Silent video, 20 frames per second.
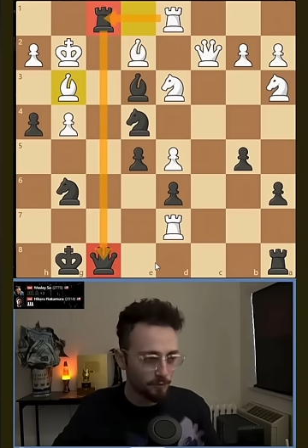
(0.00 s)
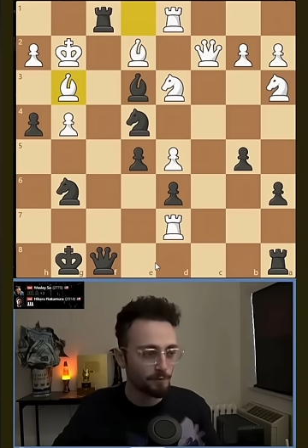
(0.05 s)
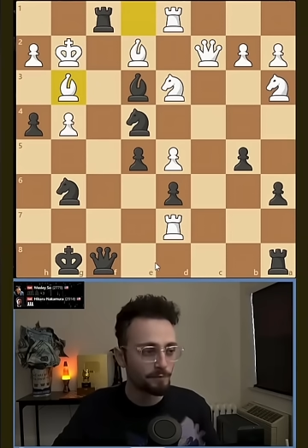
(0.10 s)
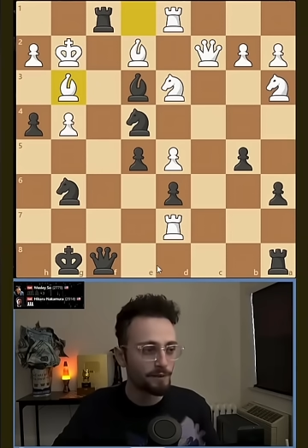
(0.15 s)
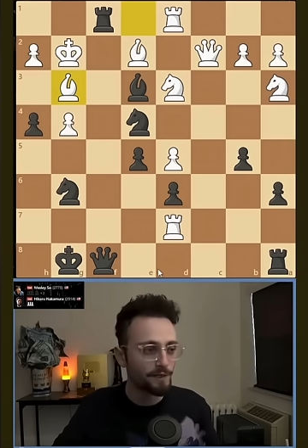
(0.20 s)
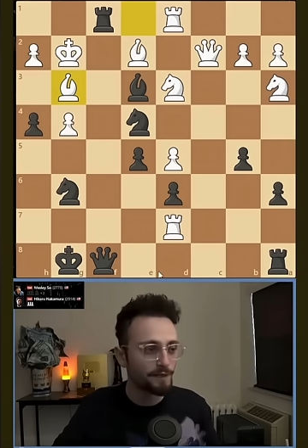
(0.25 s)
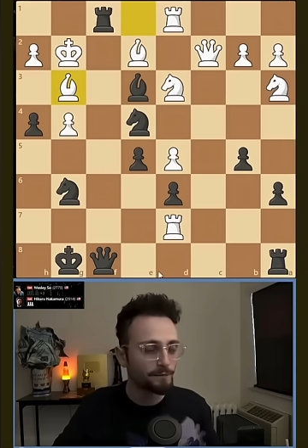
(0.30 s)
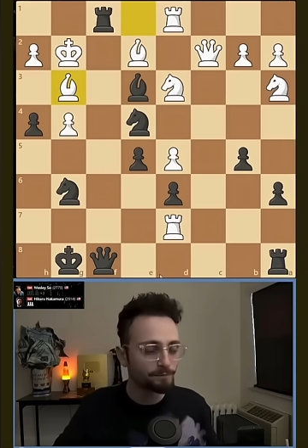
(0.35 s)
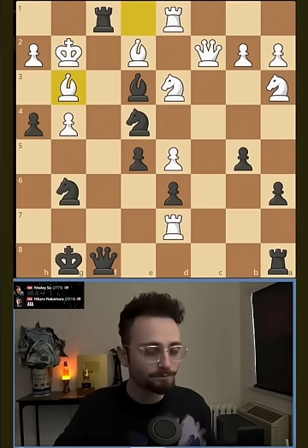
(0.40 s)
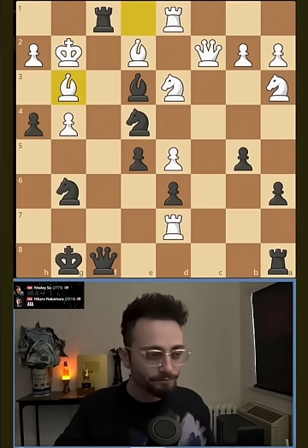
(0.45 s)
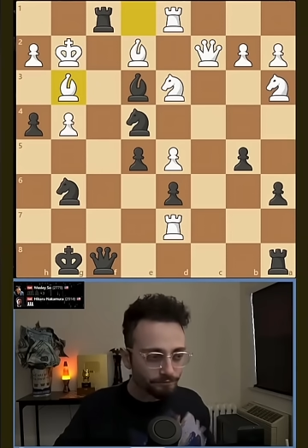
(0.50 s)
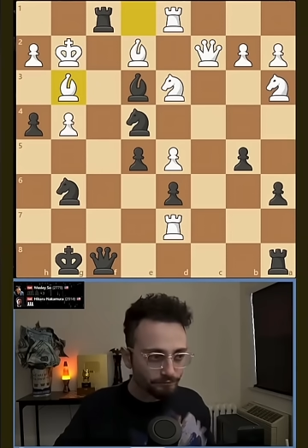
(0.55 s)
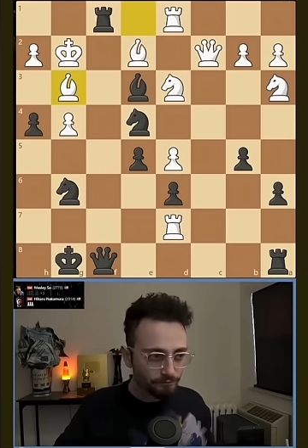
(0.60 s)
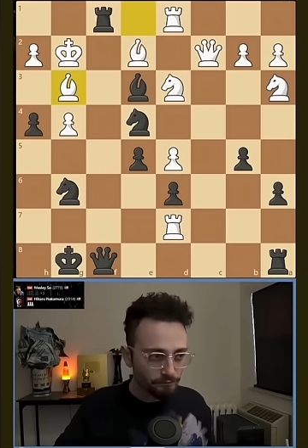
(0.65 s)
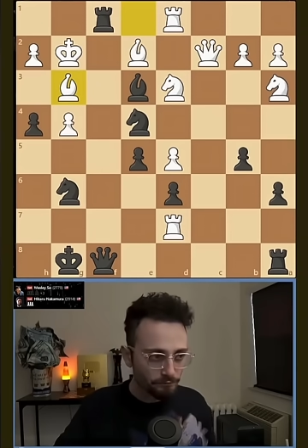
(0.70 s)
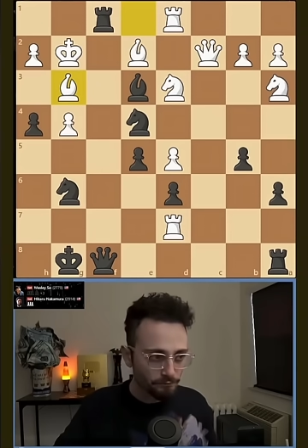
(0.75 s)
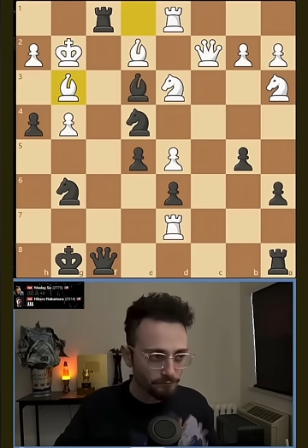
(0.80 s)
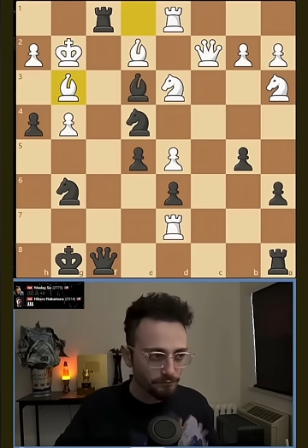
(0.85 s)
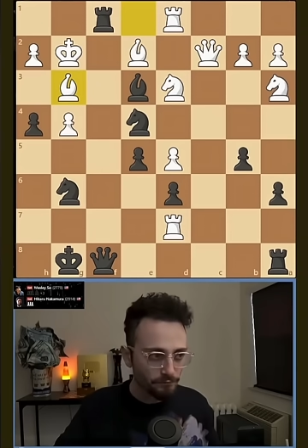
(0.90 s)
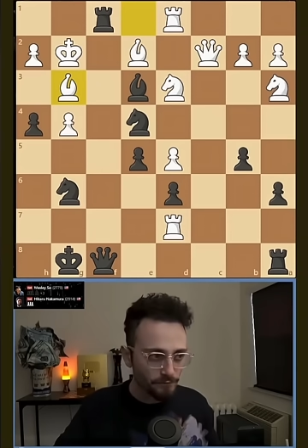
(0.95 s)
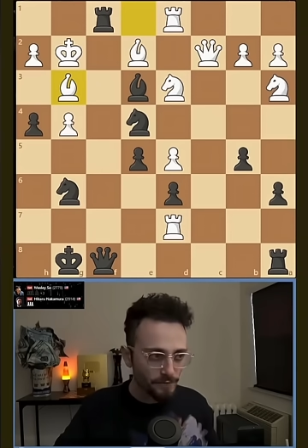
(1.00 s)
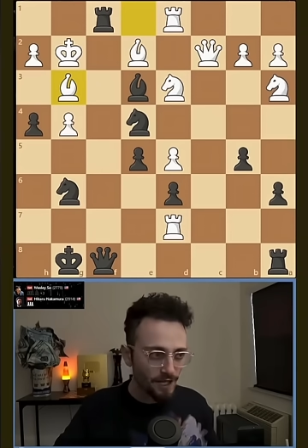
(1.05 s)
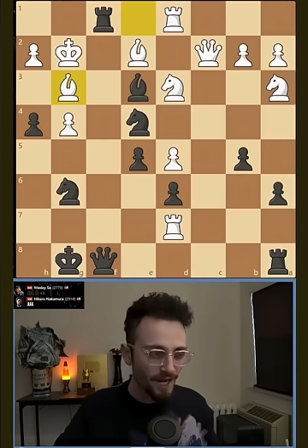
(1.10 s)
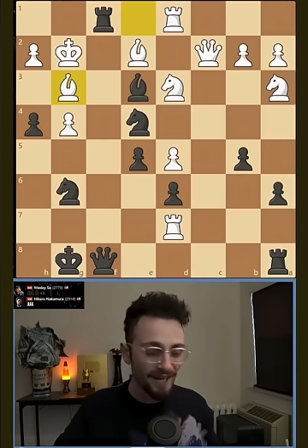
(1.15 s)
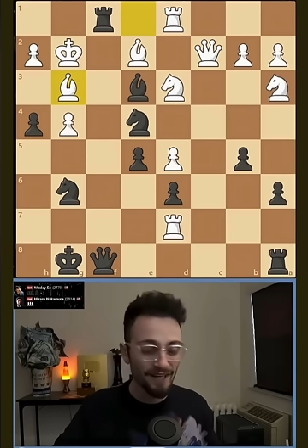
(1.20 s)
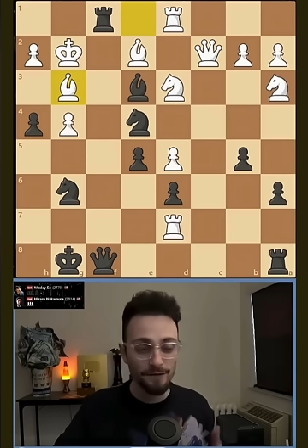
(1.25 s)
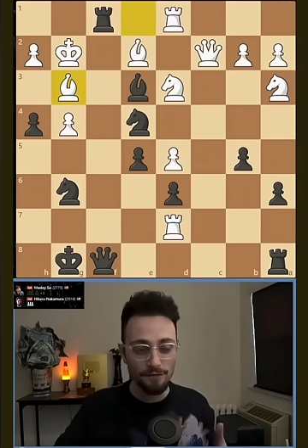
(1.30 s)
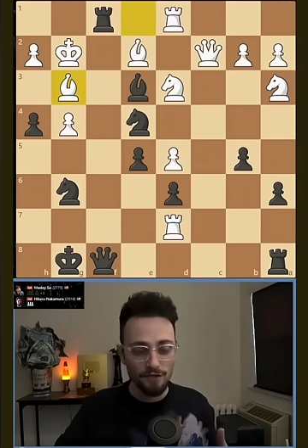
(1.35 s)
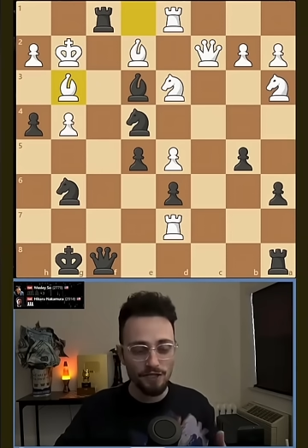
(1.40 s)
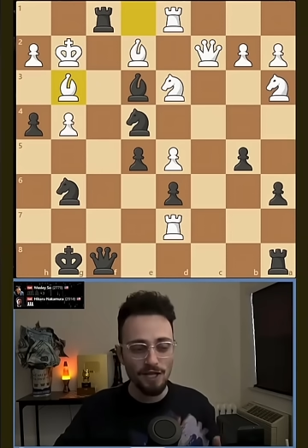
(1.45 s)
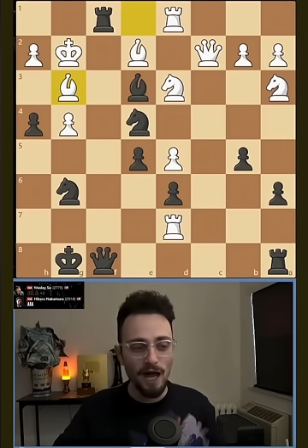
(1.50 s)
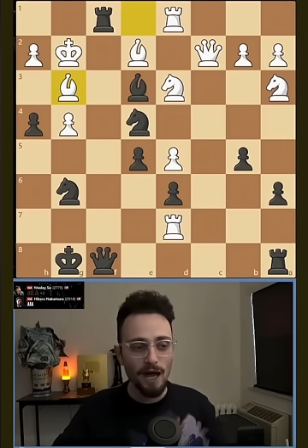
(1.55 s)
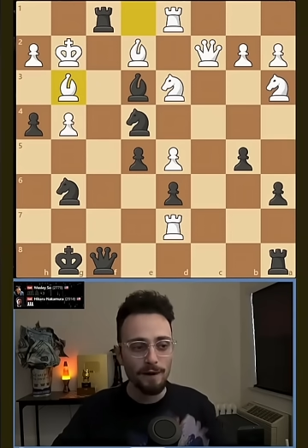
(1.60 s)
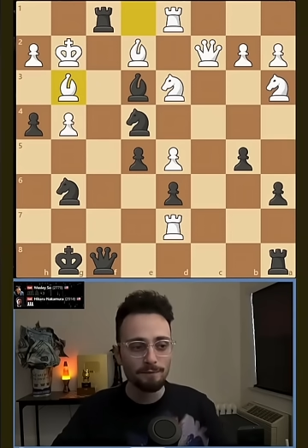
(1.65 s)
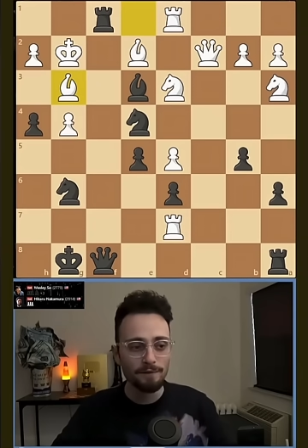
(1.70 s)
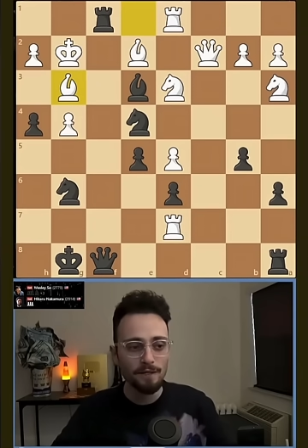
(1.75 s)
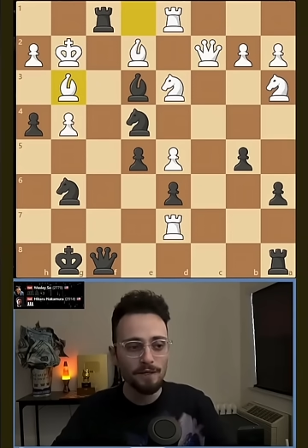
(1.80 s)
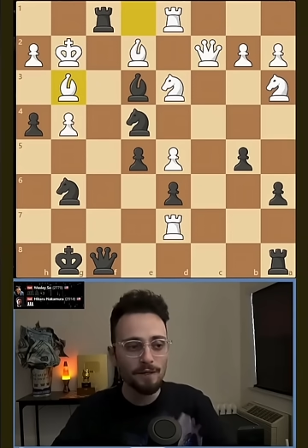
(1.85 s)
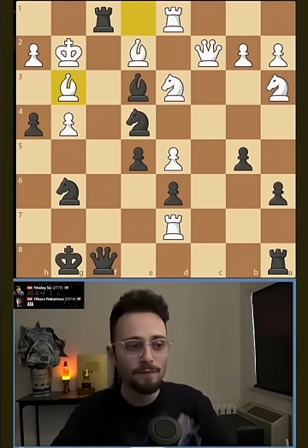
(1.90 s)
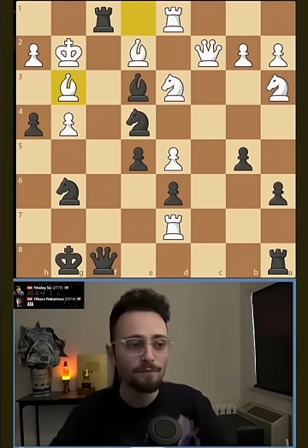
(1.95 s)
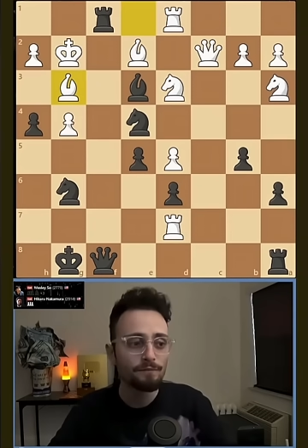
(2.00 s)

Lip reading: would be kind of stopped.